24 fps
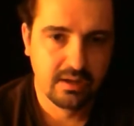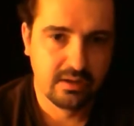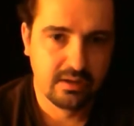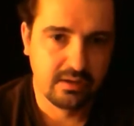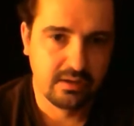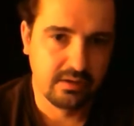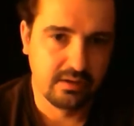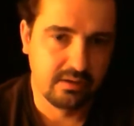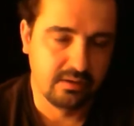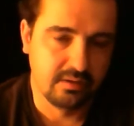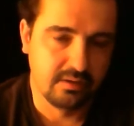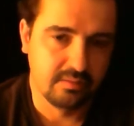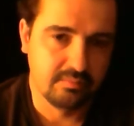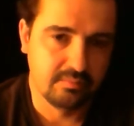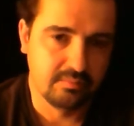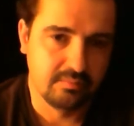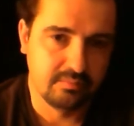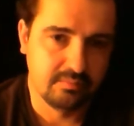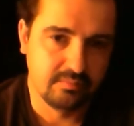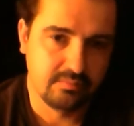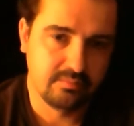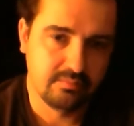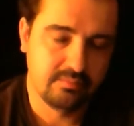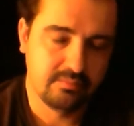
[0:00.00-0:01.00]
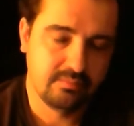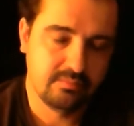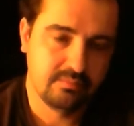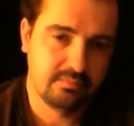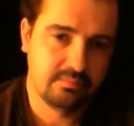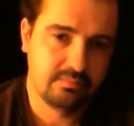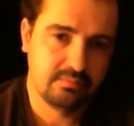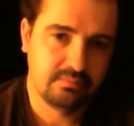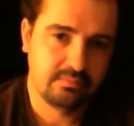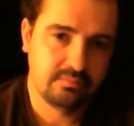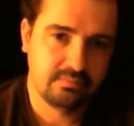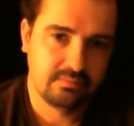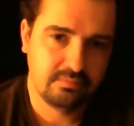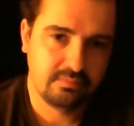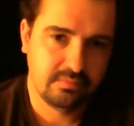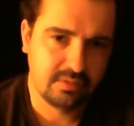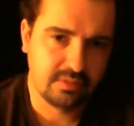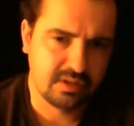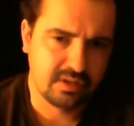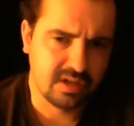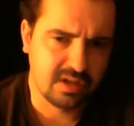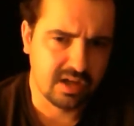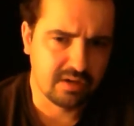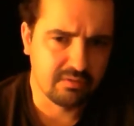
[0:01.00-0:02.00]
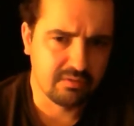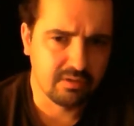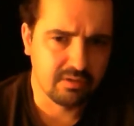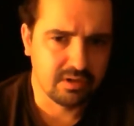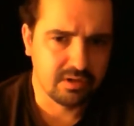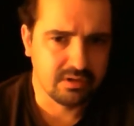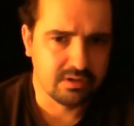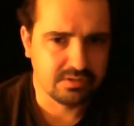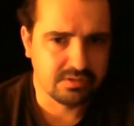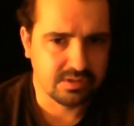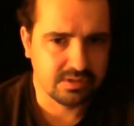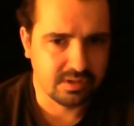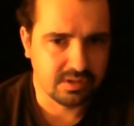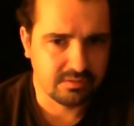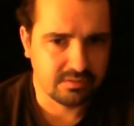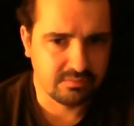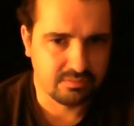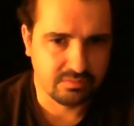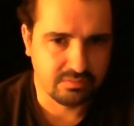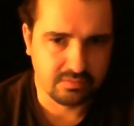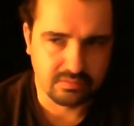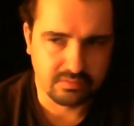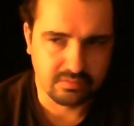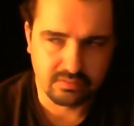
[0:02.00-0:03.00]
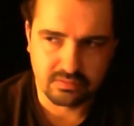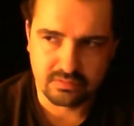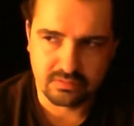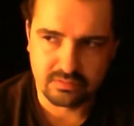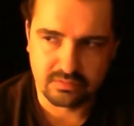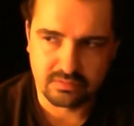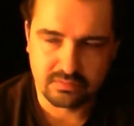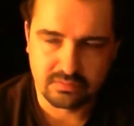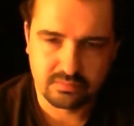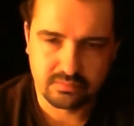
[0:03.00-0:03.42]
And the kegerator set for